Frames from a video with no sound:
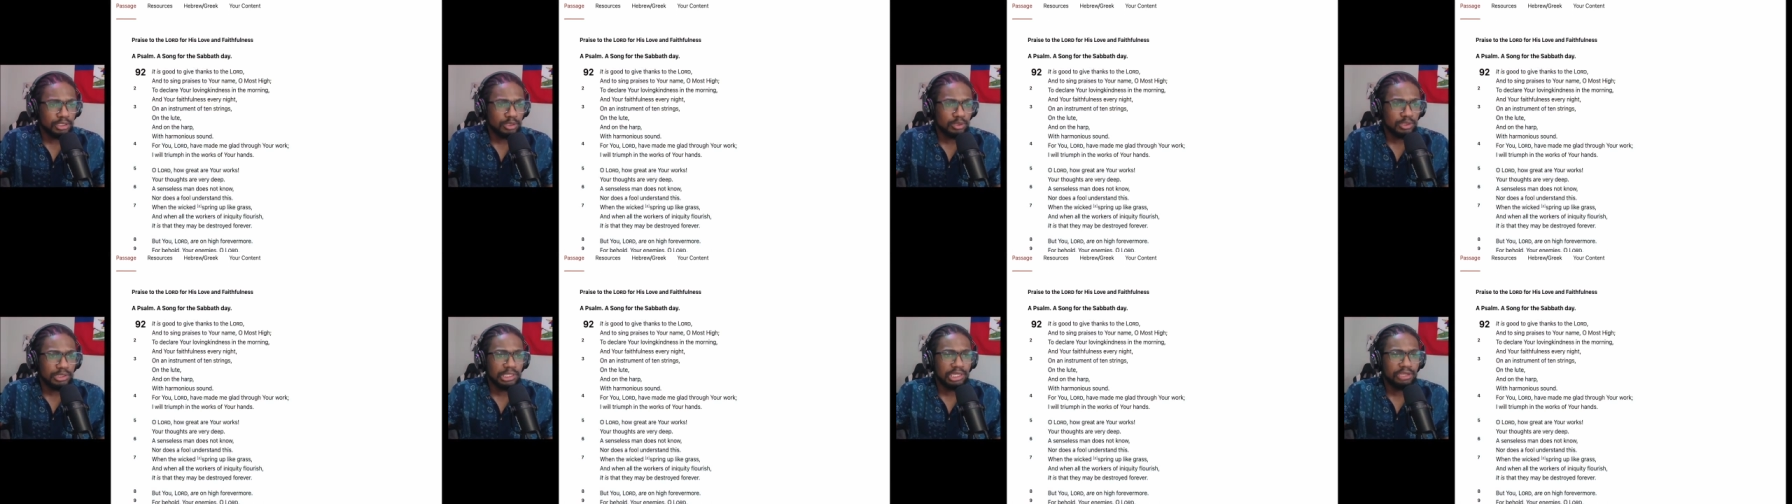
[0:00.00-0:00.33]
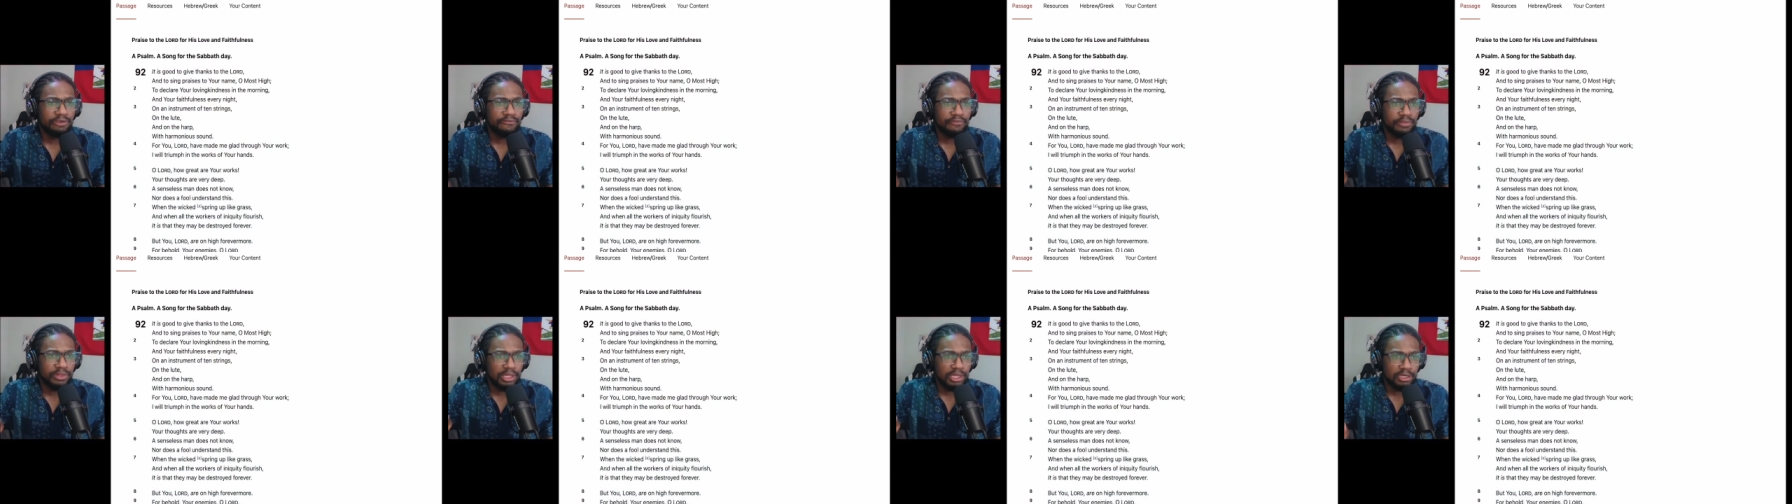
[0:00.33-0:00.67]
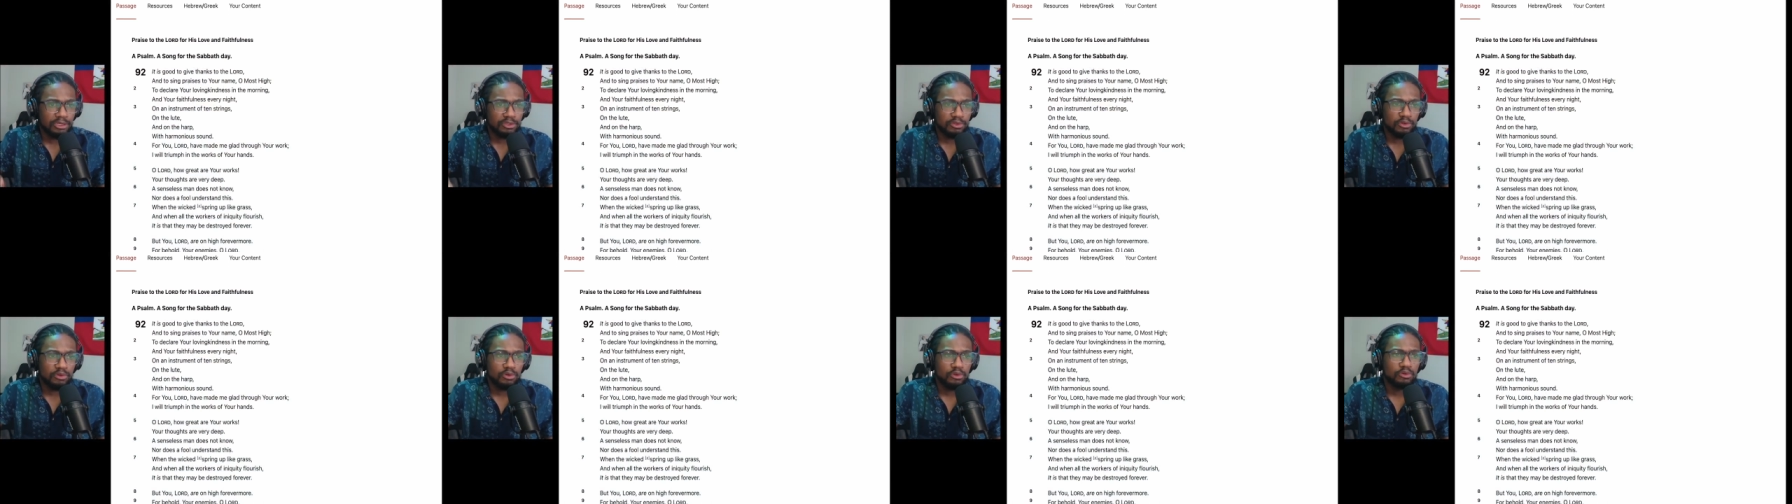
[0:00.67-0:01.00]
to give thanks
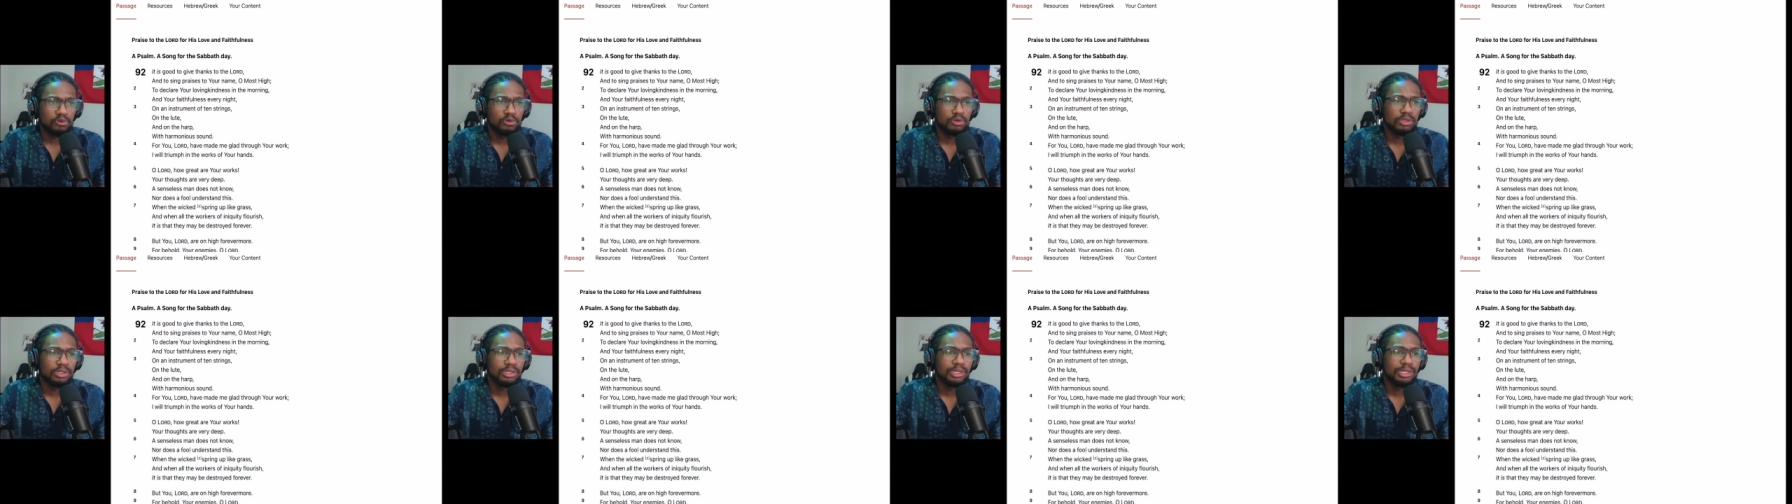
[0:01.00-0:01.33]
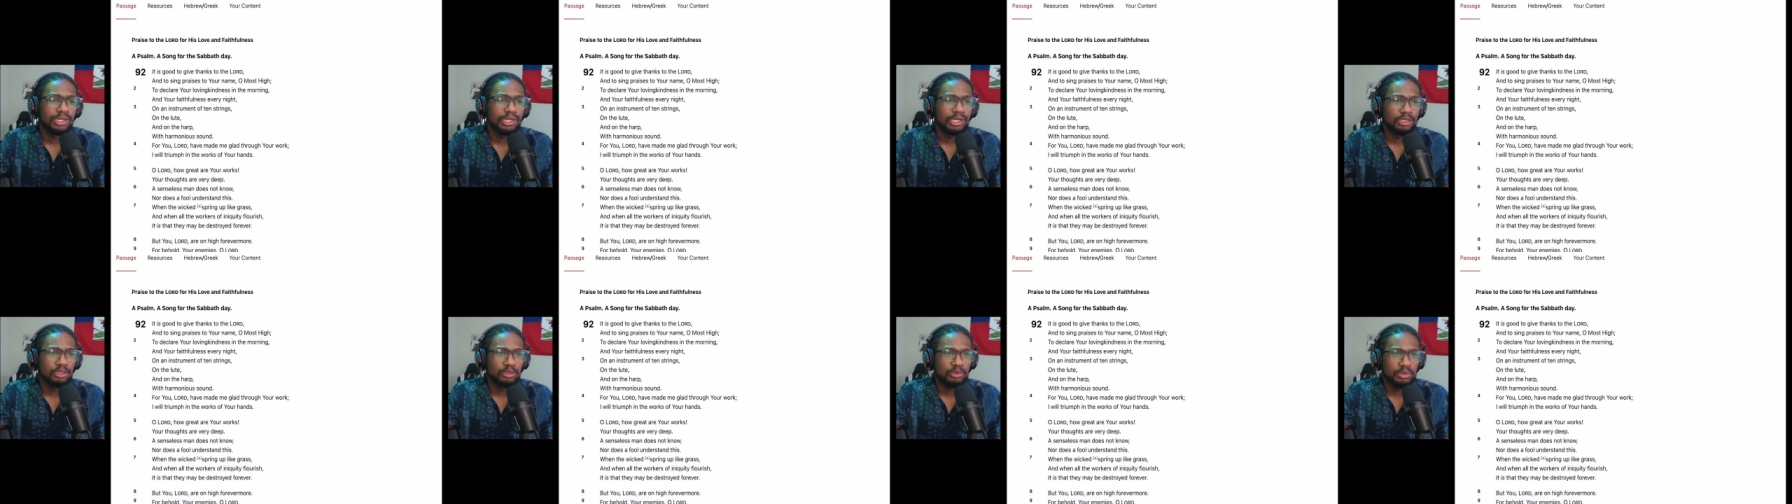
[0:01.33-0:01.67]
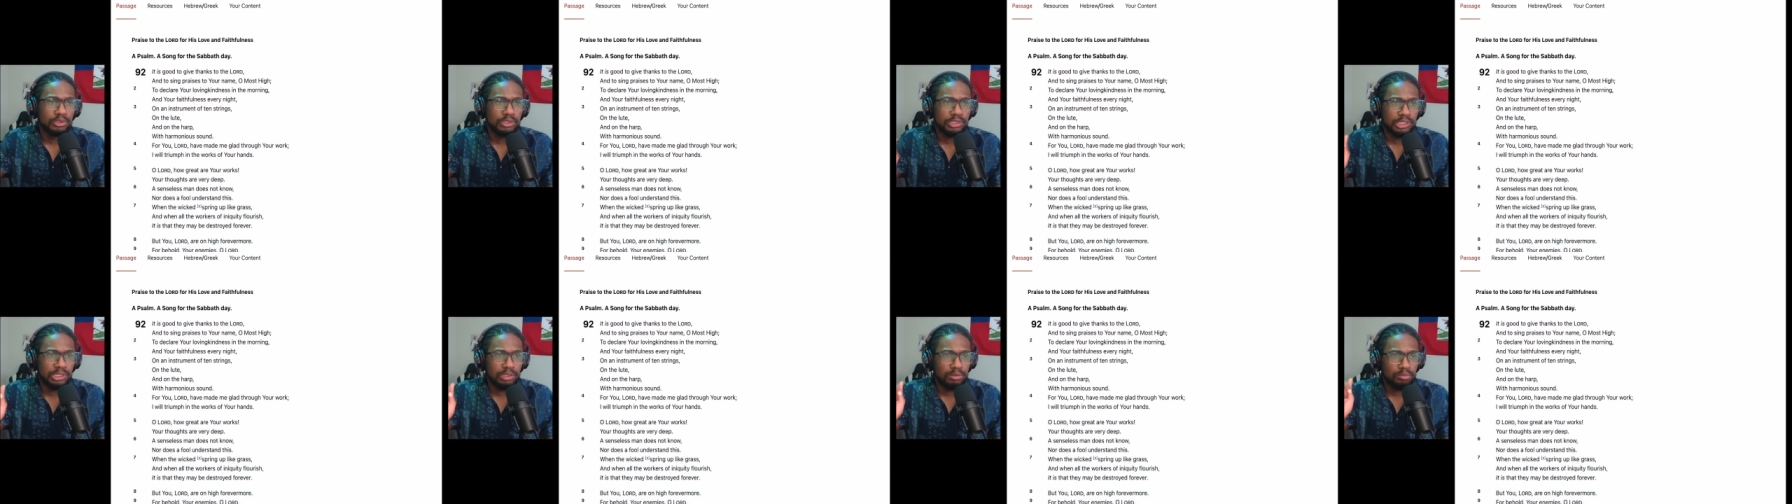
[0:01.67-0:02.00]
to the Lord and to
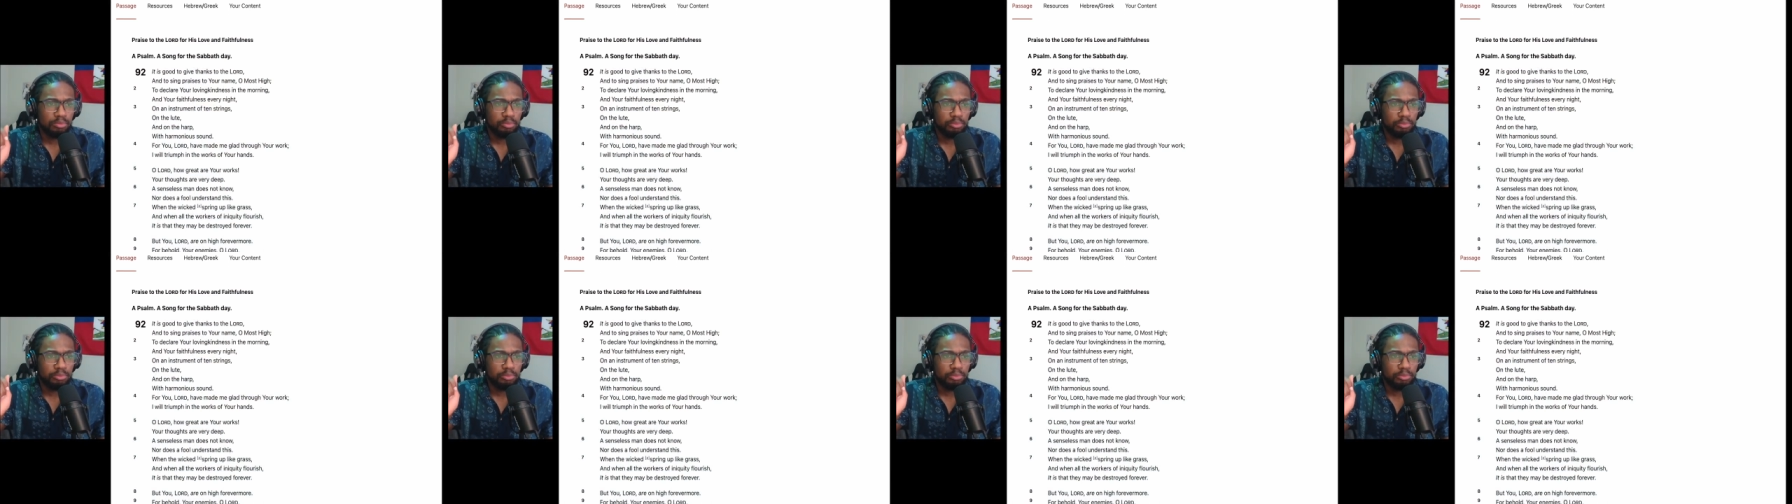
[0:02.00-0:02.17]
sing